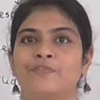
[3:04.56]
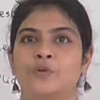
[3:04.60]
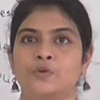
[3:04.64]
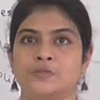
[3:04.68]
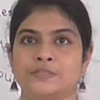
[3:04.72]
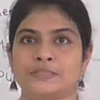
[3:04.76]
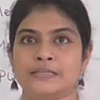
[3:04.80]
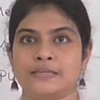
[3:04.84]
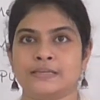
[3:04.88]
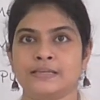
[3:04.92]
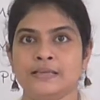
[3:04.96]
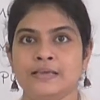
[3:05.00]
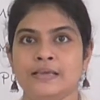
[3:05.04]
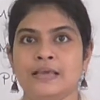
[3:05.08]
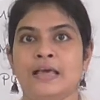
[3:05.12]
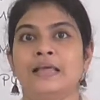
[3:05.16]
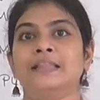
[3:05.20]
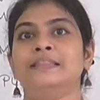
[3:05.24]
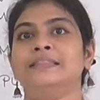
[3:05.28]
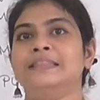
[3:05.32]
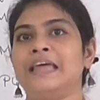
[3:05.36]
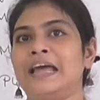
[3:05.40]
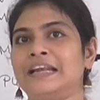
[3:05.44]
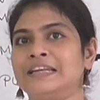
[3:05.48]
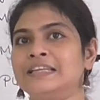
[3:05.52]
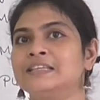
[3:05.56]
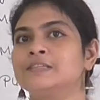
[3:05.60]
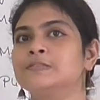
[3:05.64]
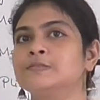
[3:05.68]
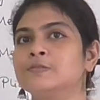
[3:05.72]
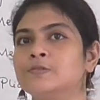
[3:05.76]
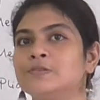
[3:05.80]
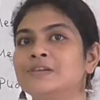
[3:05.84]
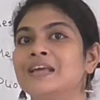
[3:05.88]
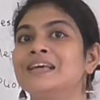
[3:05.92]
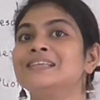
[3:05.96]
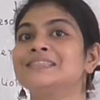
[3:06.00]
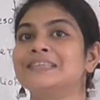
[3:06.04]
of a fossil. That is
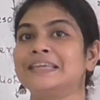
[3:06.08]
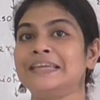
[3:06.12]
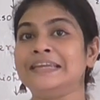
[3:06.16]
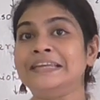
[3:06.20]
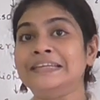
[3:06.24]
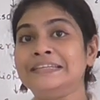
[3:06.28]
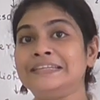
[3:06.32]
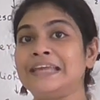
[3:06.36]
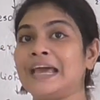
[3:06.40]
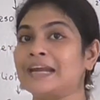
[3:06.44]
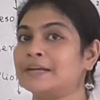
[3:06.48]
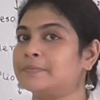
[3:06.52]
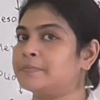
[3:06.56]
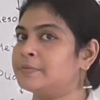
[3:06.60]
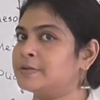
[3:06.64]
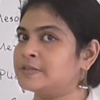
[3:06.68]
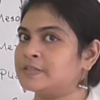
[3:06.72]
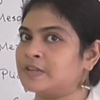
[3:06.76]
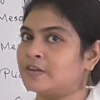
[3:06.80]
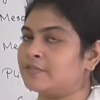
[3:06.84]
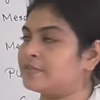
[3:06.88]
known as intact